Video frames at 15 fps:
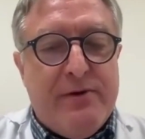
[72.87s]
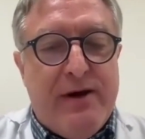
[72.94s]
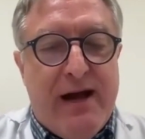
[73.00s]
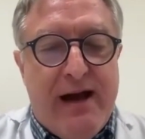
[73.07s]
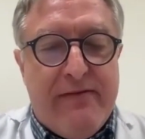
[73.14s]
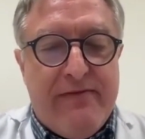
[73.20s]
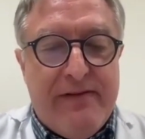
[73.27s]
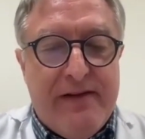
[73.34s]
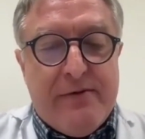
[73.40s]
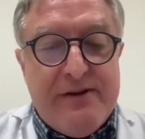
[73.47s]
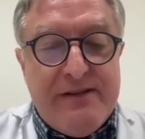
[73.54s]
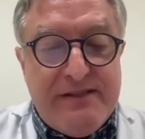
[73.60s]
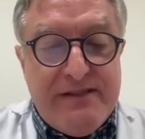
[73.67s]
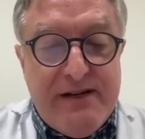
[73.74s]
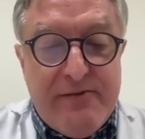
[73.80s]
have
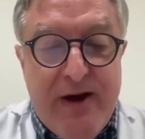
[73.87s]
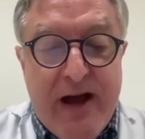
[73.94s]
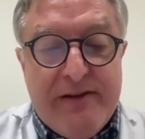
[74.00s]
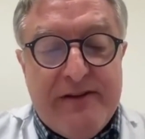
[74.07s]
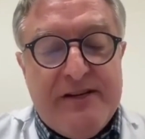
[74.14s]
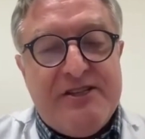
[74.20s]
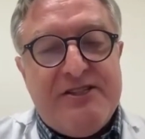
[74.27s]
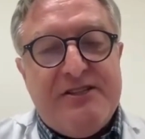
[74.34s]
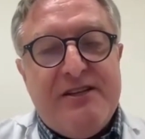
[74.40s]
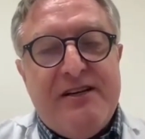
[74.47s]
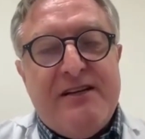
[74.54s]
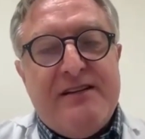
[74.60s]
Kristen Radich,